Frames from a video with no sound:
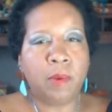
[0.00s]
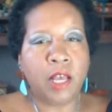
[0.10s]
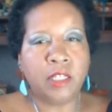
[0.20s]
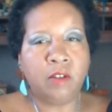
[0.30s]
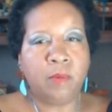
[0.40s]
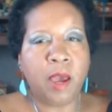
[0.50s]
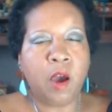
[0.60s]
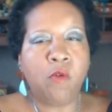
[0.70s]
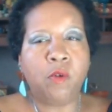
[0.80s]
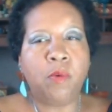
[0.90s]
positive,
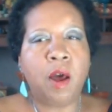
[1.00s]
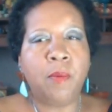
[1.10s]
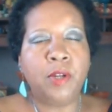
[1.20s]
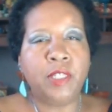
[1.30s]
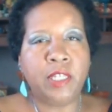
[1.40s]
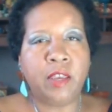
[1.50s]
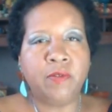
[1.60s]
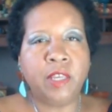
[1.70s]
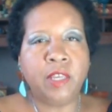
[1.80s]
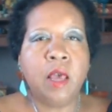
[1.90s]
powerful properties,
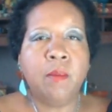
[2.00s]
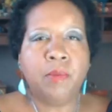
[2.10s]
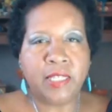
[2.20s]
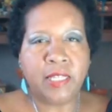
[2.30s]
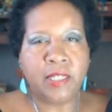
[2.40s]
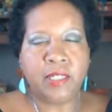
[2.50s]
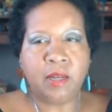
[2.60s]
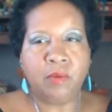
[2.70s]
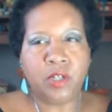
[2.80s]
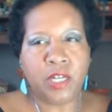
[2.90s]
gifts, blessings,
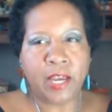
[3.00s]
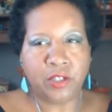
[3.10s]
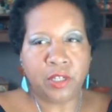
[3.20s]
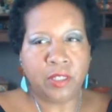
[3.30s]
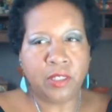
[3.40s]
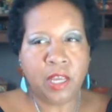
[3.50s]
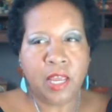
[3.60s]
and protections.